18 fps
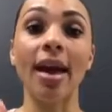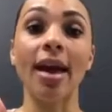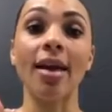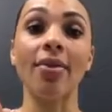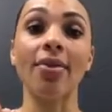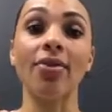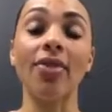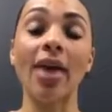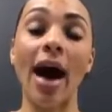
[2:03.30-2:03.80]

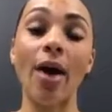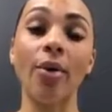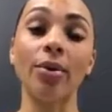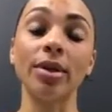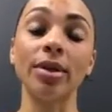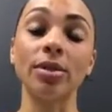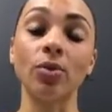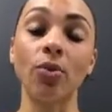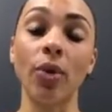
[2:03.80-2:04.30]
and that
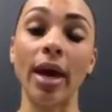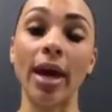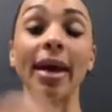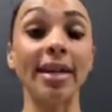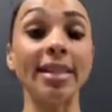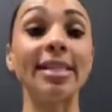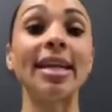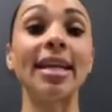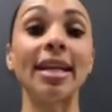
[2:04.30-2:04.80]
was when
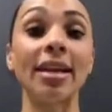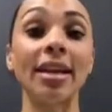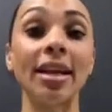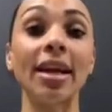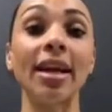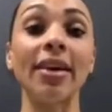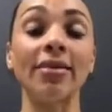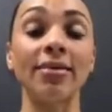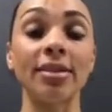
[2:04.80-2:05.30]
it
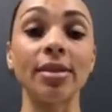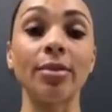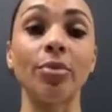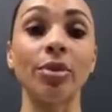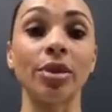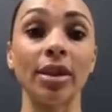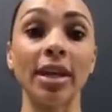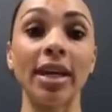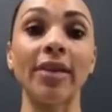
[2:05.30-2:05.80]
did get
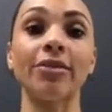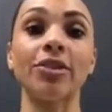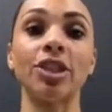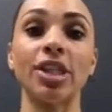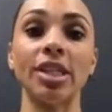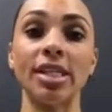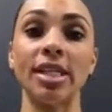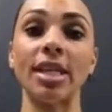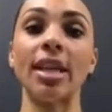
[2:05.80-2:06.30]
some relief.
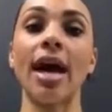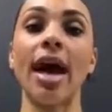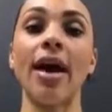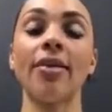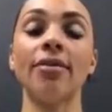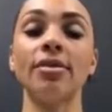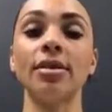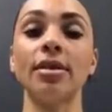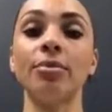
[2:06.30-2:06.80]
She did
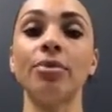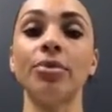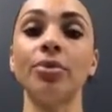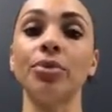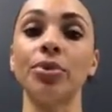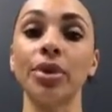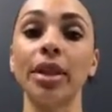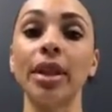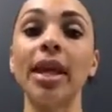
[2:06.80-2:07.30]
have some
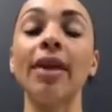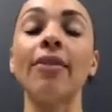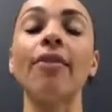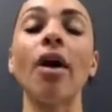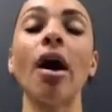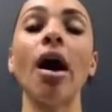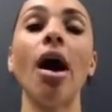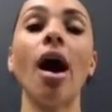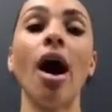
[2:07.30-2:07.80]
relief
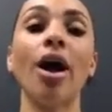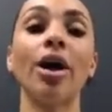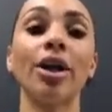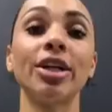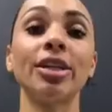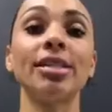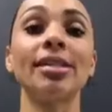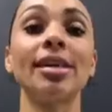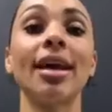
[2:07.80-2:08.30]
on
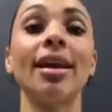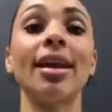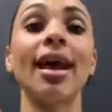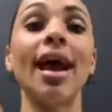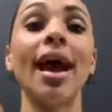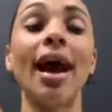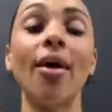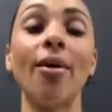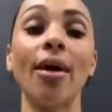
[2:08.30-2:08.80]
her skin.
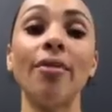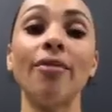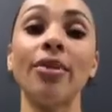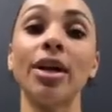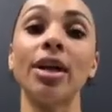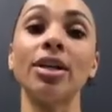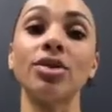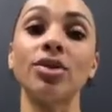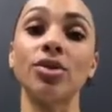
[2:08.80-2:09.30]

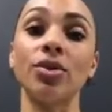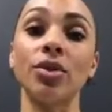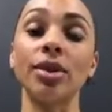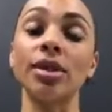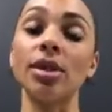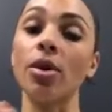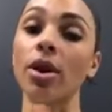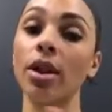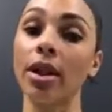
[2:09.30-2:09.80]
However, as soon
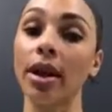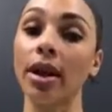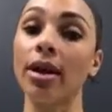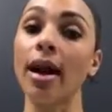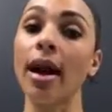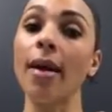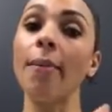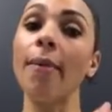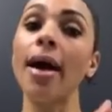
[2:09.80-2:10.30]
as it
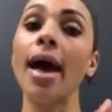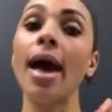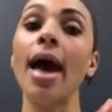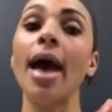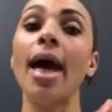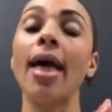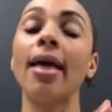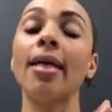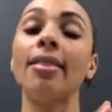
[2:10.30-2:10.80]
cleared up,
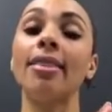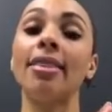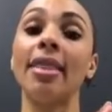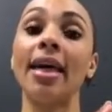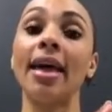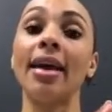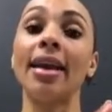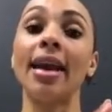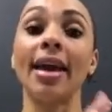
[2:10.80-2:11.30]

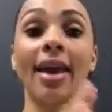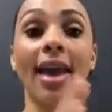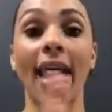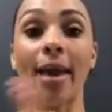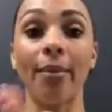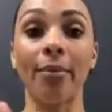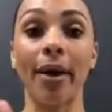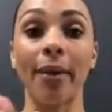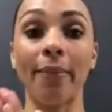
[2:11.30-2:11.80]
then it
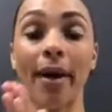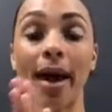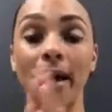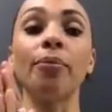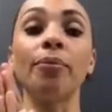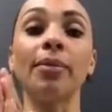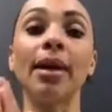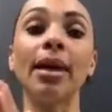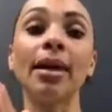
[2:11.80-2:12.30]
came right
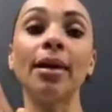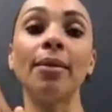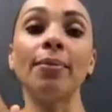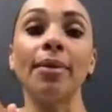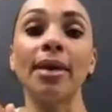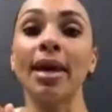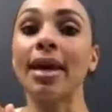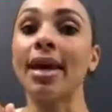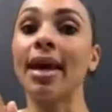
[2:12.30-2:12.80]
back. Me
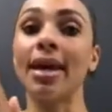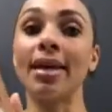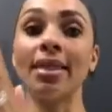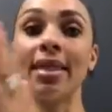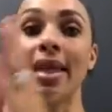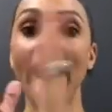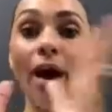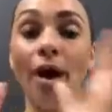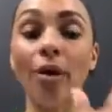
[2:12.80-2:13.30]
being
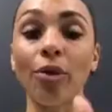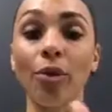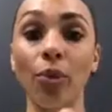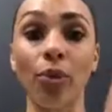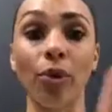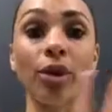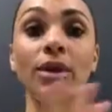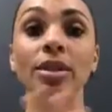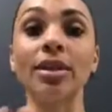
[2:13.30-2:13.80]
in the health
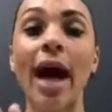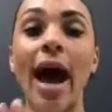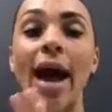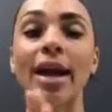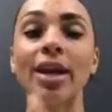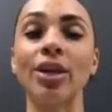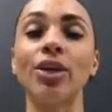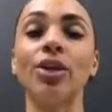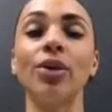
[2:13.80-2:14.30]
world,
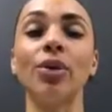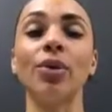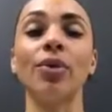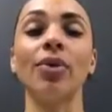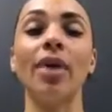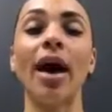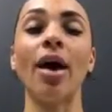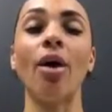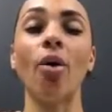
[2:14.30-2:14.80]
I
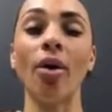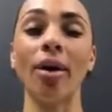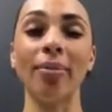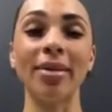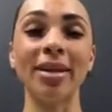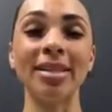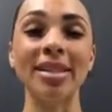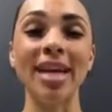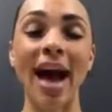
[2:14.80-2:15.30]
knew that
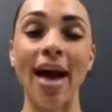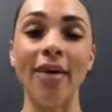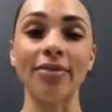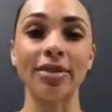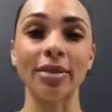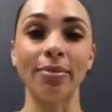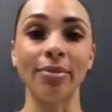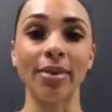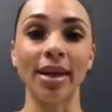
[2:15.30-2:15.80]
ointments
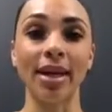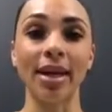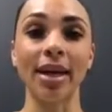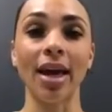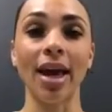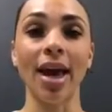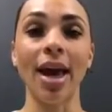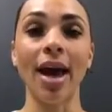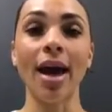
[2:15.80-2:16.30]
have to
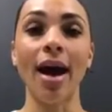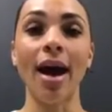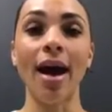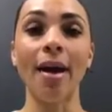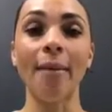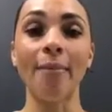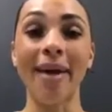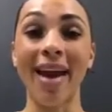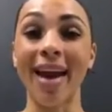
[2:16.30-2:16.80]
be
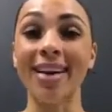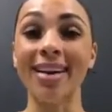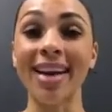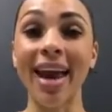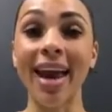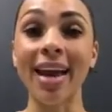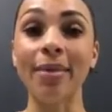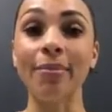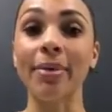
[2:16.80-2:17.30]
a
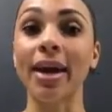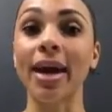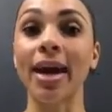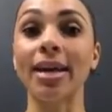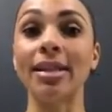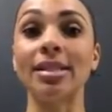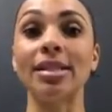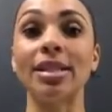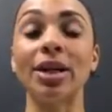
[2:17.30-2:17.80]
band-aid
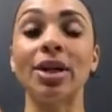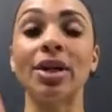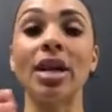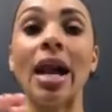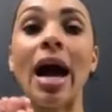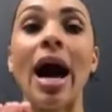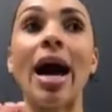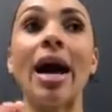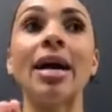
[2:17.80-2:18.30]
because they're
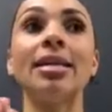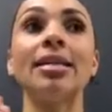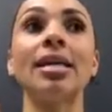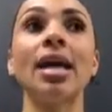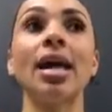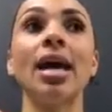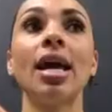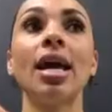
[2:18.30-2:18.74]
not